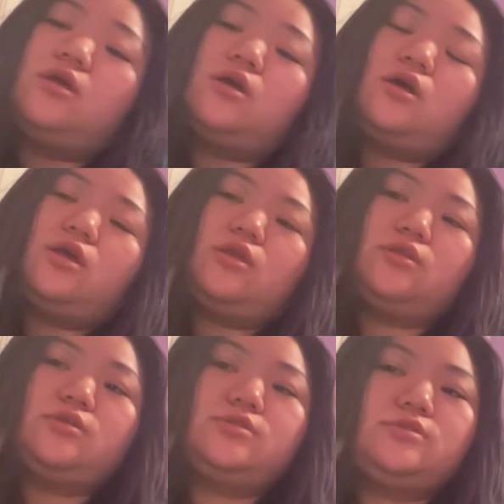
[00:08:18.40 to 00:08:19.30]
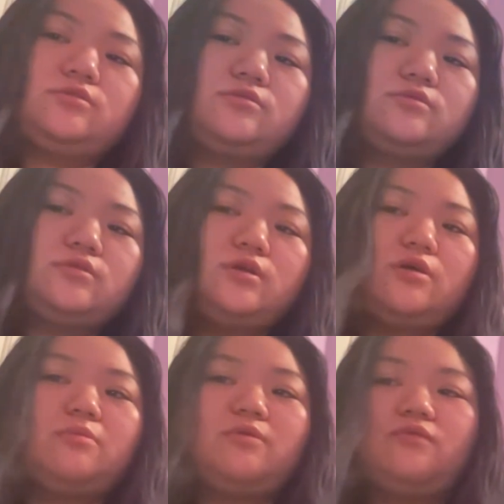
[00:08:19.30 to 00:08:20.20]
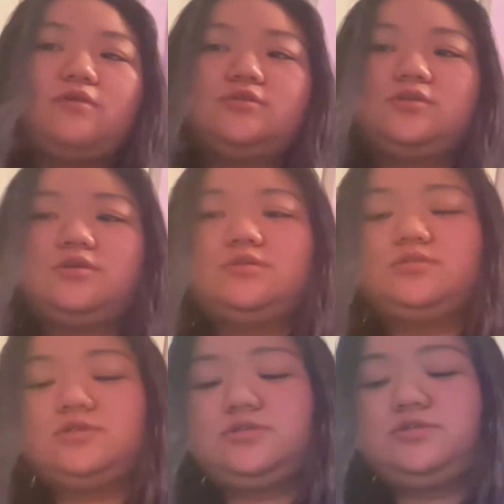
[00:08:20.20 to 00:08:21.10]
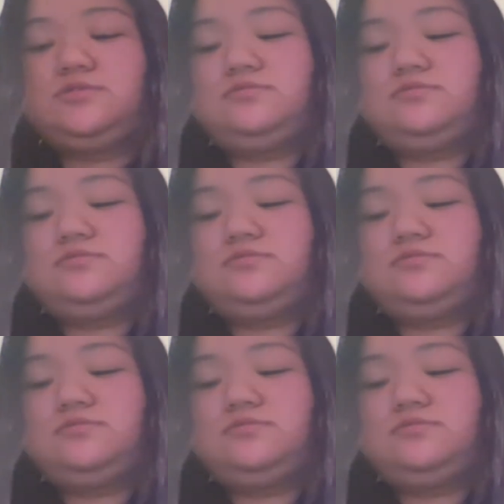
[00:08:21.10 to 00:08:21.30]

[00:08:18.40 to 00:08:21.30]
I just got up before Charles does.